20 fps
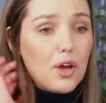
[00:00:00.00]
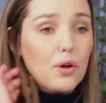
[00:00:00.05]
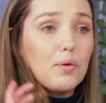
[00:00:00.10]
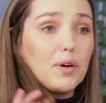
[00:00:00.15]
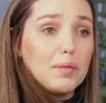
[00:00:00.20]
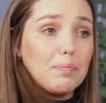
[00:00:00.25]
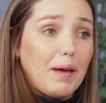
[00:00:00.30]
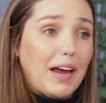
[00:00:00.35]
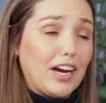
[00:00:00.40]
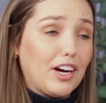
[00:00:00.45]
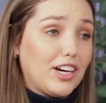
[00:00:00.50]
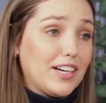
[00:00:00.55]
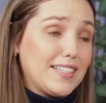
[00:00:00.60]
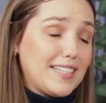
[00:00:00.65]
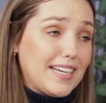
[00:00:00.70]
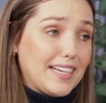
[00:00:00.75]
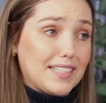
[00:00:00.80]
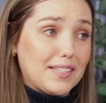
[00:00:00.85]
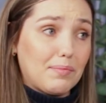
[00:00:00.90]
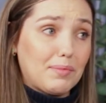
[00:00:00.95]
With
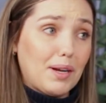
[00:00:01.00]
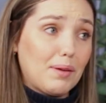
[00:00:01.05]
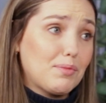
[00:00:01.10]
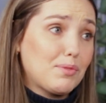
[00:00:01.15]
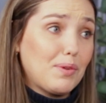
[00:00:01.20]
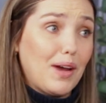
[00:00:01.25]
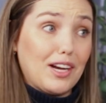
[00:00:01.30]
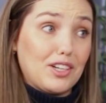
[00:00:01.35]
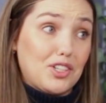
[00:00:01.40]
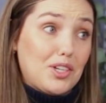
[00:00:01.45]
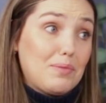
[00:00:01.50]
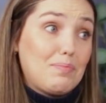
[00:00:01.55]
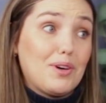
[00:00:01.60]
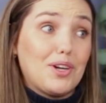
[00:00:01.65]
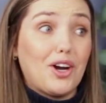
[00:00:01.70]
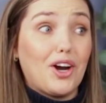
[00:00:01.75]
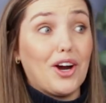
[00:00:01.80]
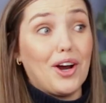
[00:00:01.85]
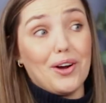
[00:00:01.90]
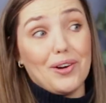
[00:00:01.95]
parenting, sometimes we actually
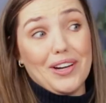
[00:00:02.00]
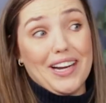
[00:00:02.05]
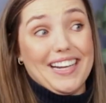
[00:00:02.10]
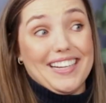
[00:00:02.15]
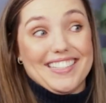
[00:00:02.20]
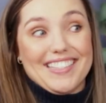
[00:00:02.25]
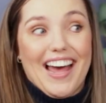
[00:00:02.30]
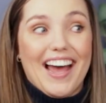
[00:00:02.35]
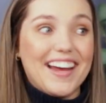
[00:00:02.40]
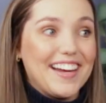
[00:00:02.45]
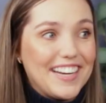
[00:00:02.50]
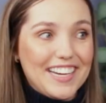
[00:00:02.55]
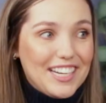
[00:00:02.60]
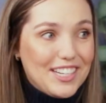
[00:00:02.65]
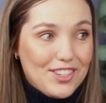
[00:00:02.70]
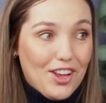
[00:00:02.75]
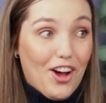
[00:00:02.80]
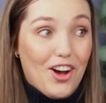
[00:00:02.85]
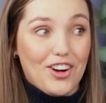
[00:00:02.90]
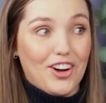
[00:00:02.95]
put our own
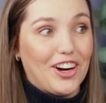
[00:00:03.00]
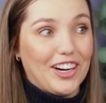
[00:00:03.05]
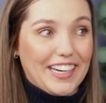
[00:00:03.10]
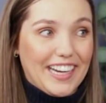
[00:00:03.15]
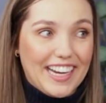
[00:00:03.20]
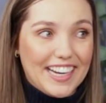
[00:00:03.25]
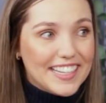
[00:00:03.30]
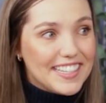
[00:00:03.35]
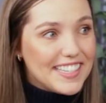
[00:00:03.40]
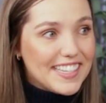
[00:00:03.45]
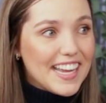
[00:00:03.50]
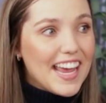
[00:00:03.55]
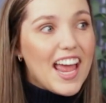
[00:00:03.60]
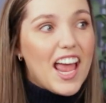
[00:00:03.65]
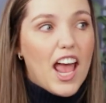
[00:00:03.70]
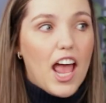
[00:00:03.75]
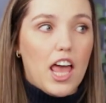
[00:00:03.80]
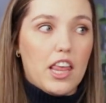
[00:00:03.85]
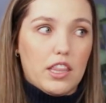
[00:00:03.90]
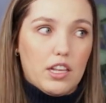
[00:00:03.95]
anxieties on our kids,
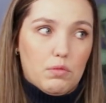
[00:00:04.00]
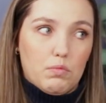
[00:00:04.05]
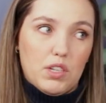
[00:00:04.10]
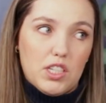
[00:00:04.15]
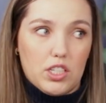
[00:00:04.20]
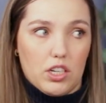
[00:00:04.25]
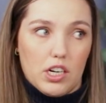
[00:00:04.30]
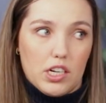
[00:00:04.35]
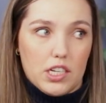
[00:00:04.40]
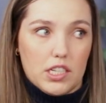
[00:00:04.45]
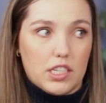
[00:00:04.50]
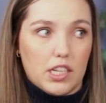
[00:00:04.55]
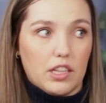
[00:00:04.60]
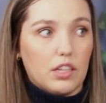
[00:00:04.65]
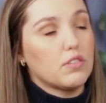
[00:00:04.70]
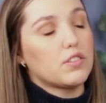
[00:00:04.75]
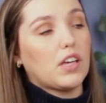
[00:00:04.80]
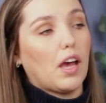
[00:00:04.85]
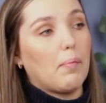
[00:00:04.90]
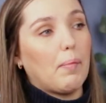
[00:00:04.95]
and then we start to see
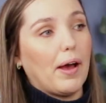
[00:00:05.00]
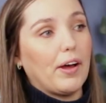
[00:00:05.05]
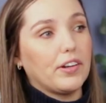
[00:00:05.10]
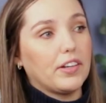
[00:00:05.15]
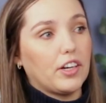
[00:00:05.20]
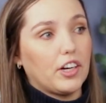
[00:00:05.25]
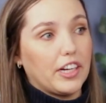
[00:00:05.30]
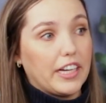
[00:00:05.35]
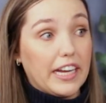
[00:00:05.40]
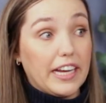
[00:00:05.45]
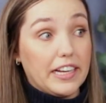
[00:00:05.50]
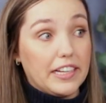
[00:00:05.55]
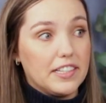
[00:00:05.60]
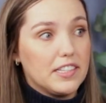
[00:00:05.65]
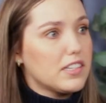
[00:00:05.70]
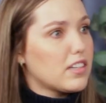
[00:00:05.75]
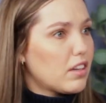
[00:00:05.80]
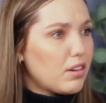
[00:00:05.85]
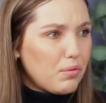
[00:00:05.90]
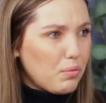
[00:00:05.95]
those come out in our
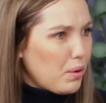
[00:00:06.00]
kids.